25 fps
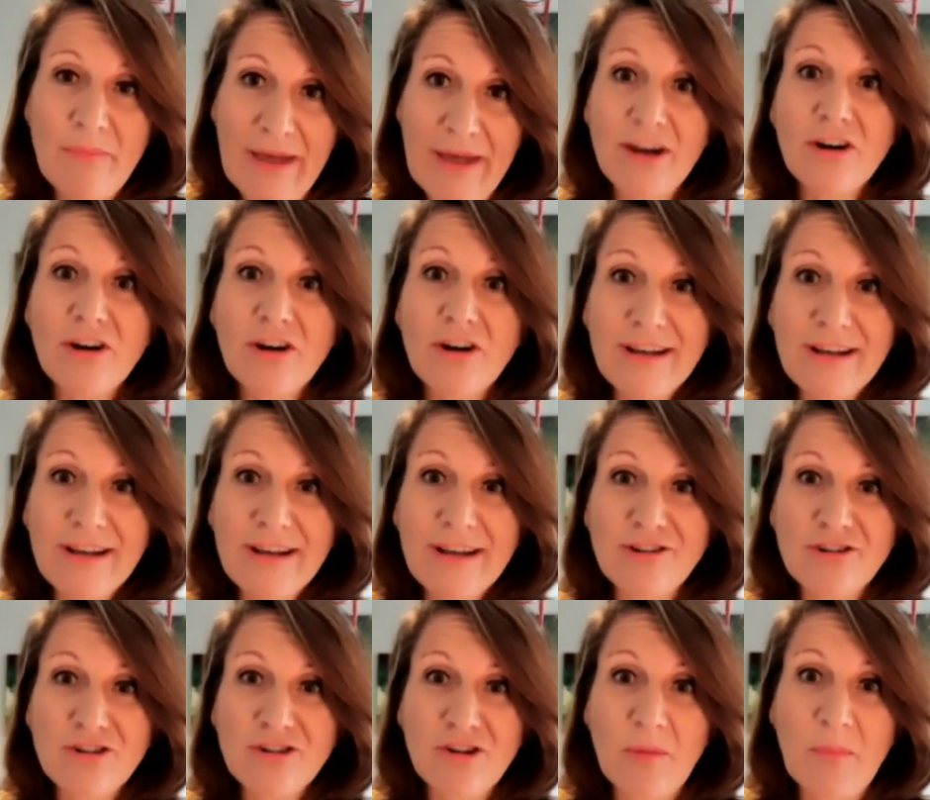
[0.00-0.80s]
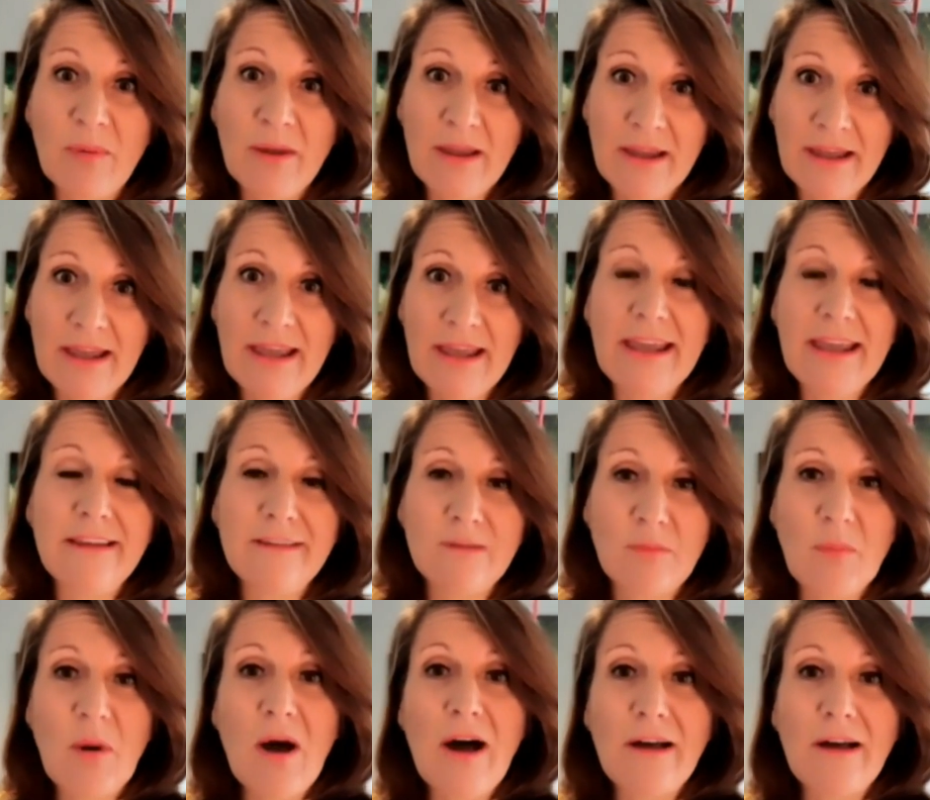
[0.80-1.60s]
Better leadership
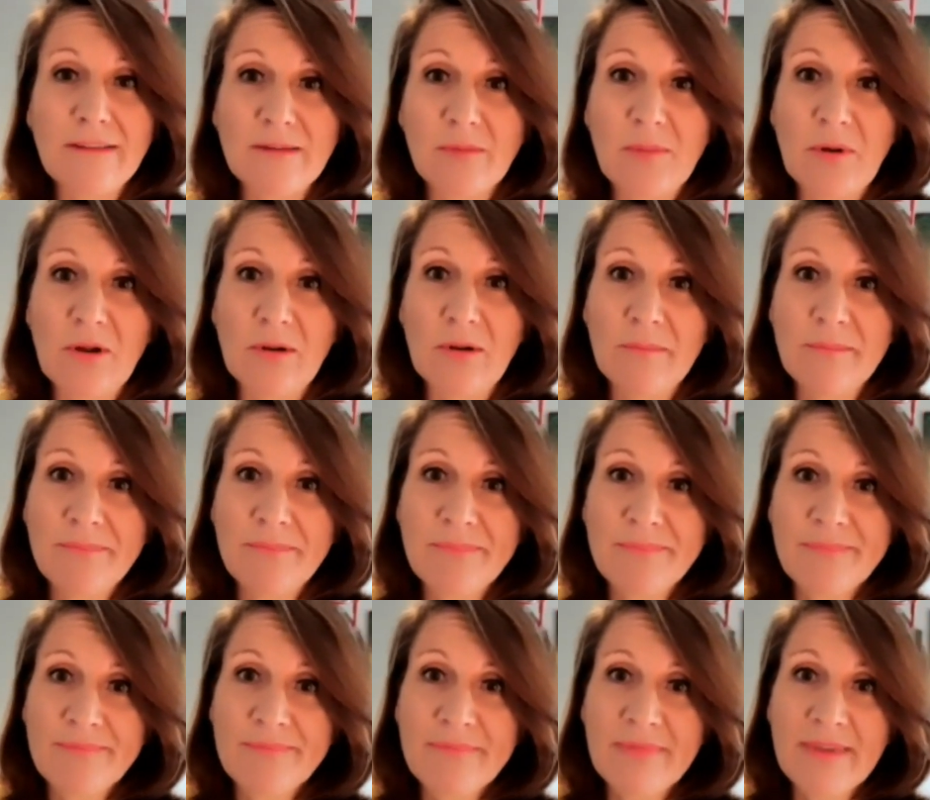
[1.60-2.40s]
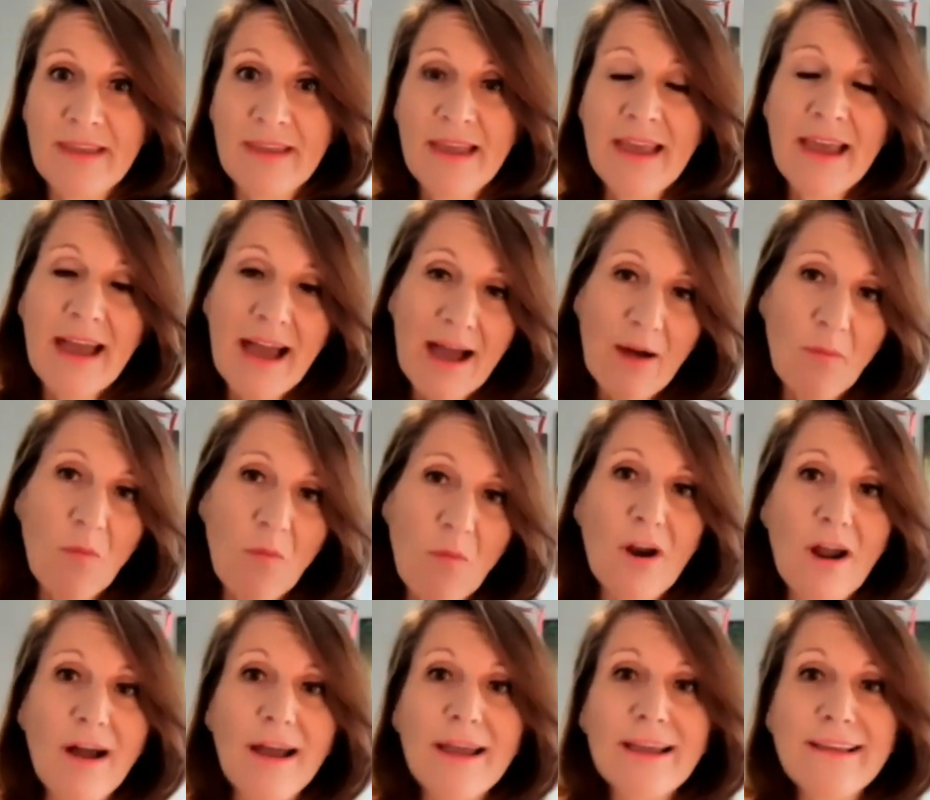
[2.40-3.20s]
is possible.
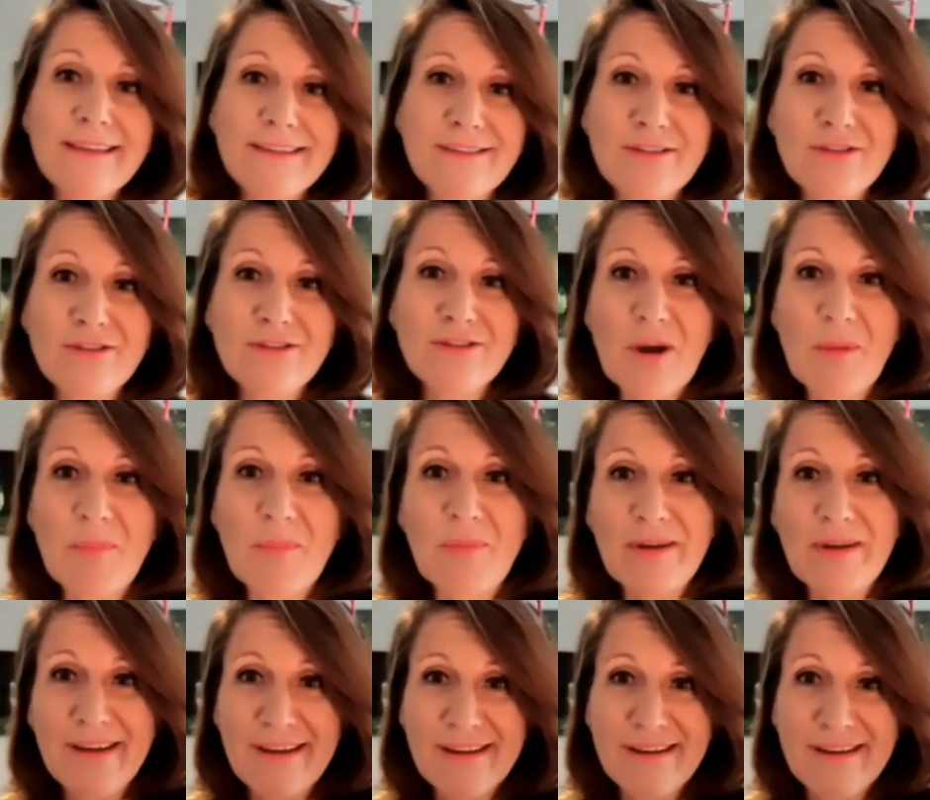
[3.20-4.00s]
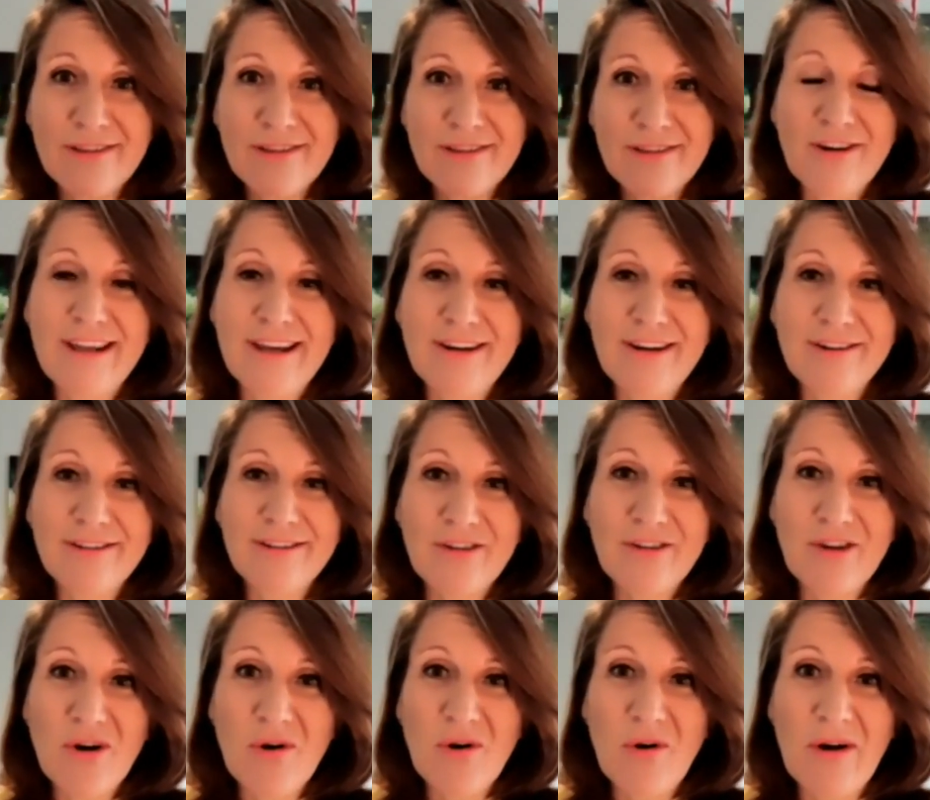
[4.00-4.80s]
And what I stood up three
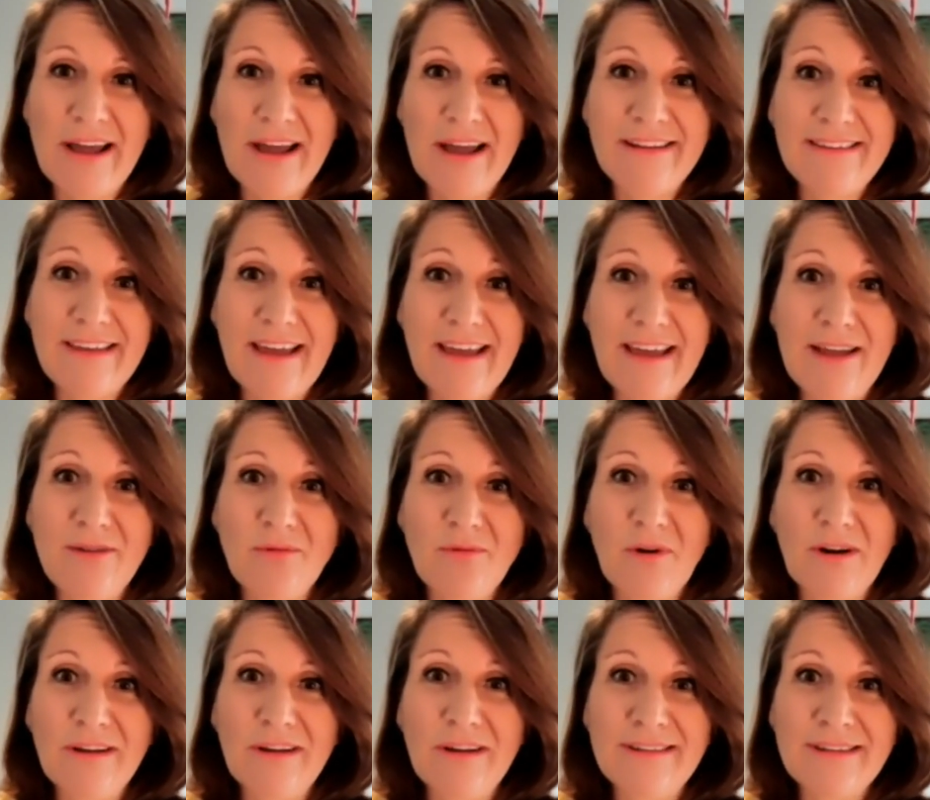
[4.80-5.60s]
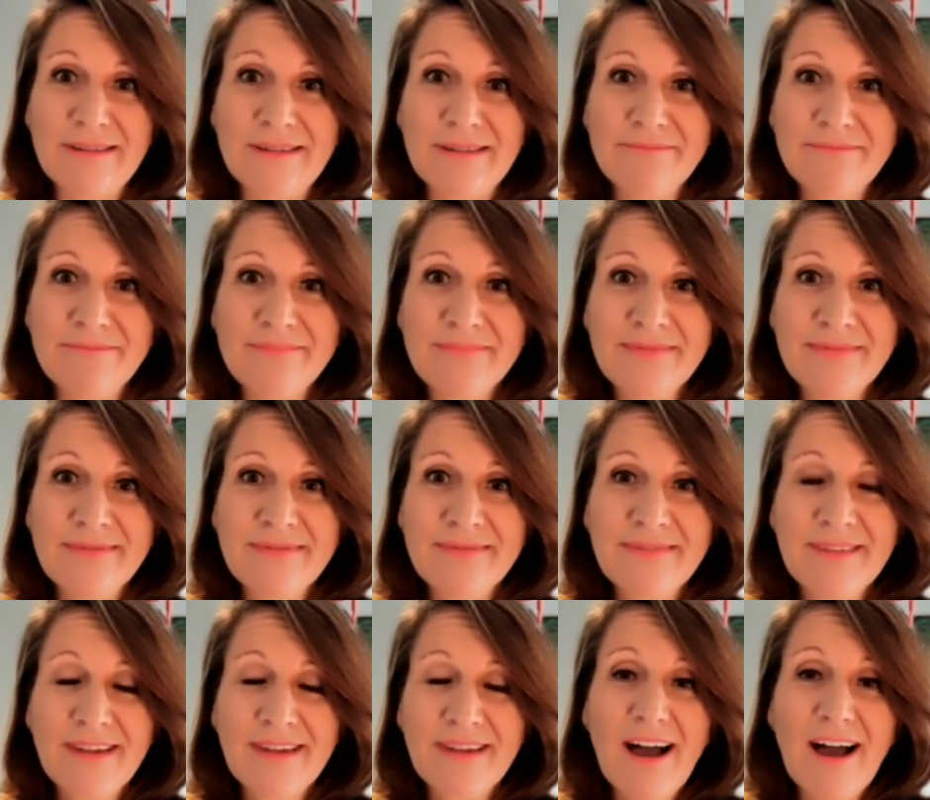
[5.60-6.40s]
years ago and said was,
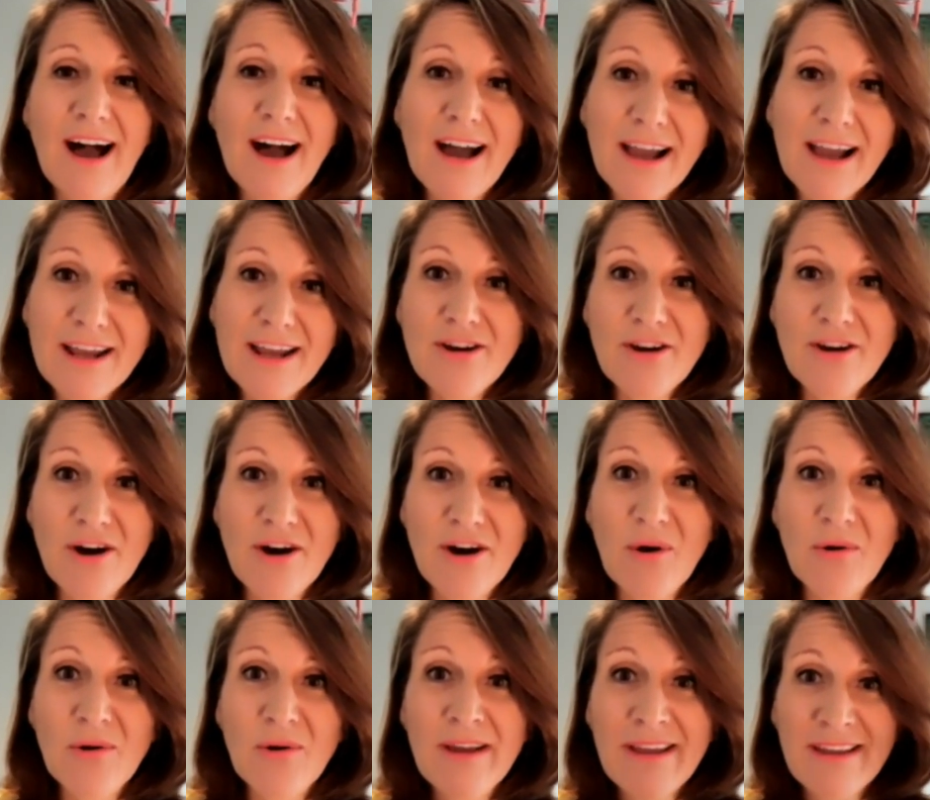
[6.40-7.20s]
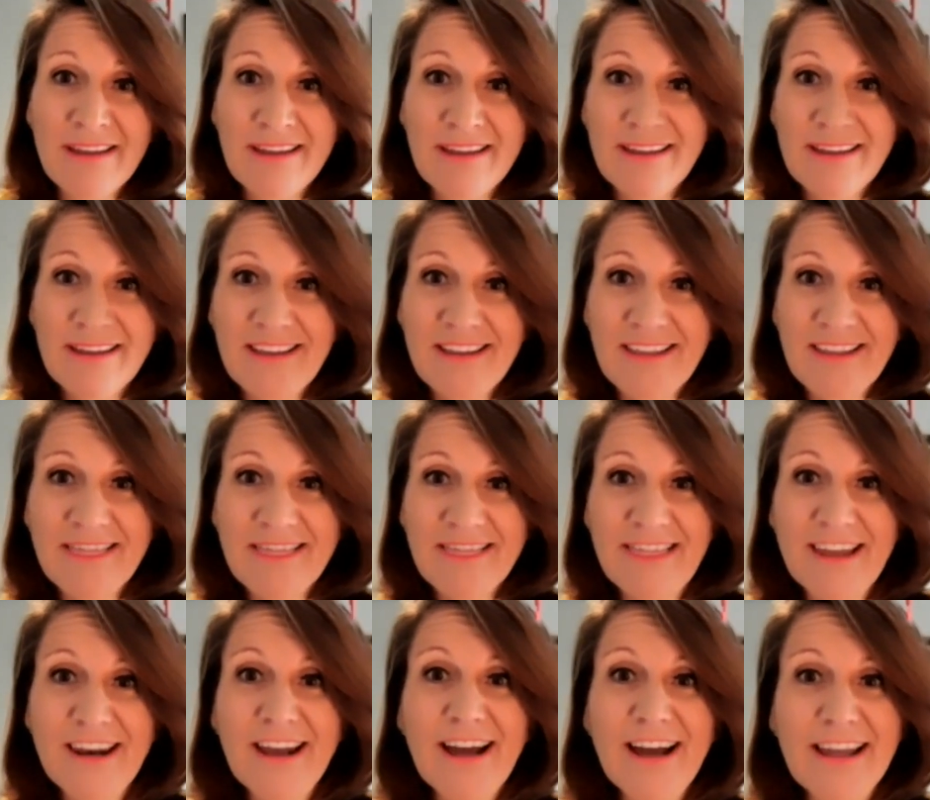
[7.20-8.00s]
I know
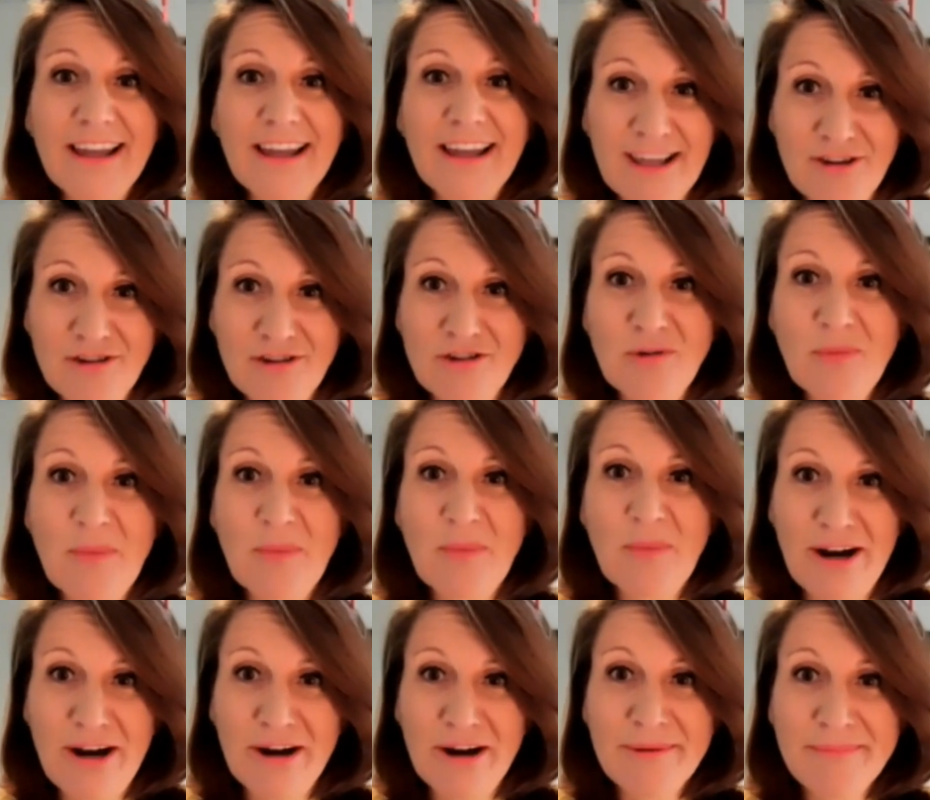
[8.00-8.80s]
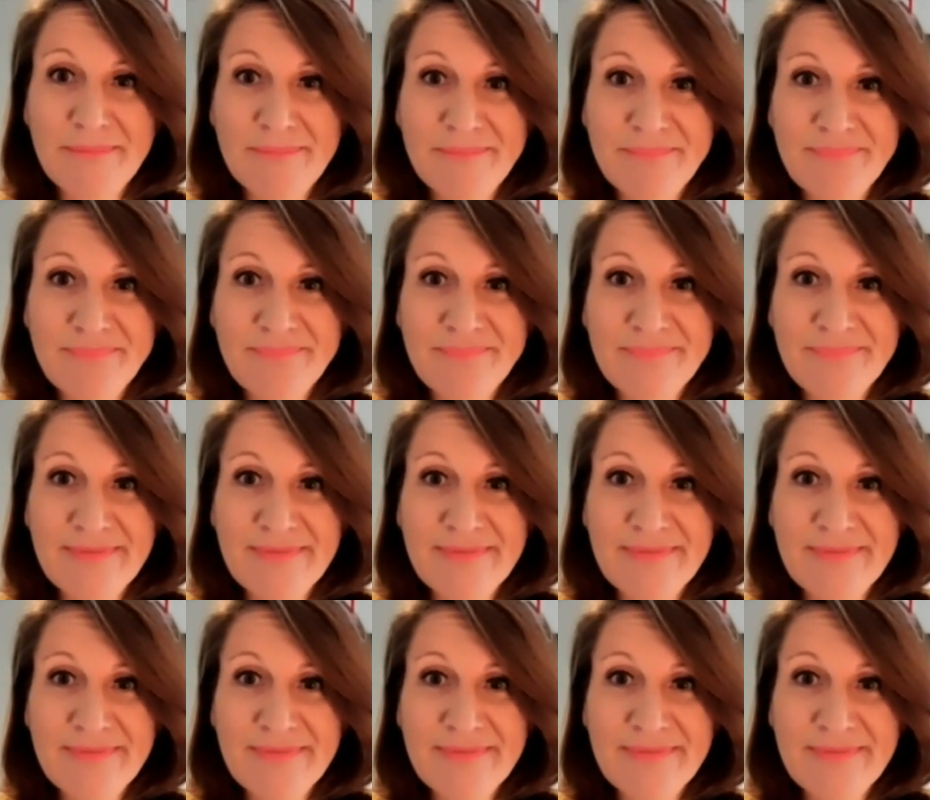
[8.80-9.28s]
that I can do better.